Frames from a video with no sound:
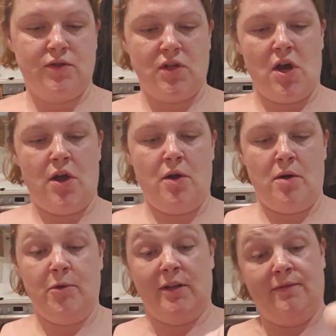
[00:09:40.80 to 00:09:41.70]
So
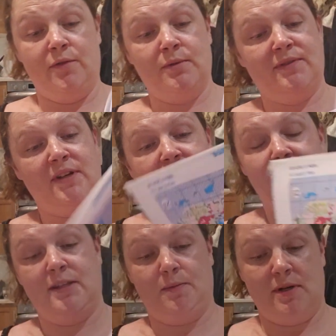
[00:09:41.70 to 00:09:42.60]
I'm looking forward to
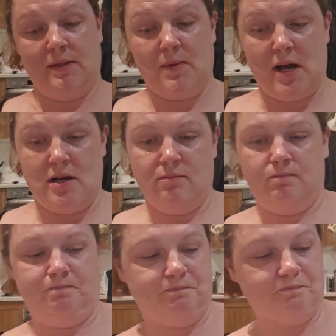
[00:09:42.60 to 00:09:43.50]
finishing this one as well.
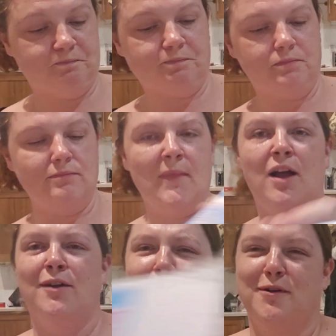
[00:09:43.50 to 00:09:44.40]

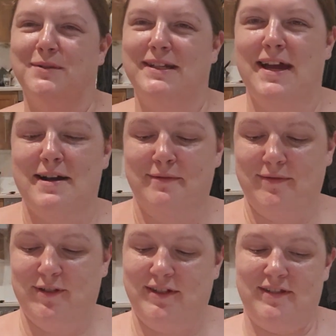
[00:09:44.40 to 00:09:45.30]
I'll unfold it now
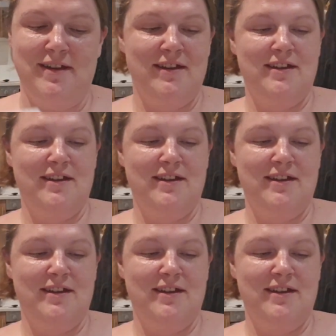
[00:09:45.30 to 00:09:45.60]
just